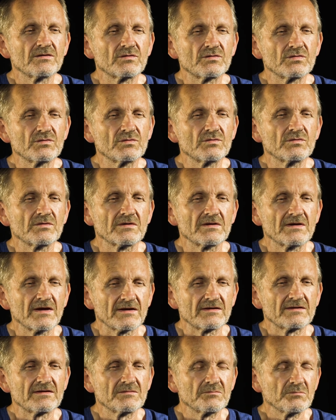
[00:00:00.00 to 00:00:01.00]
to
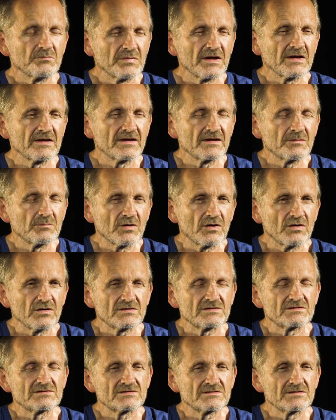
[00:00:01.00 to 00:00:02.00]
get building
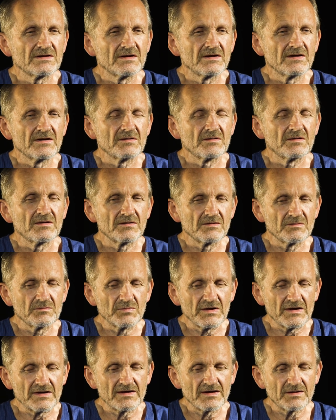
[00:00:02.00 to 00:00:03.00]
blocks,
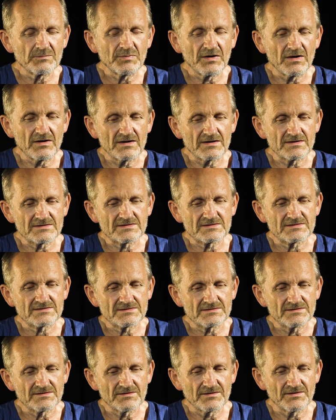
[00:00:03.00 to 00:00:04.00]
building
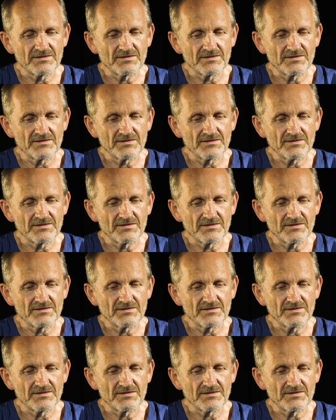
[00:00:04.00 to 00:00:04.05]
parts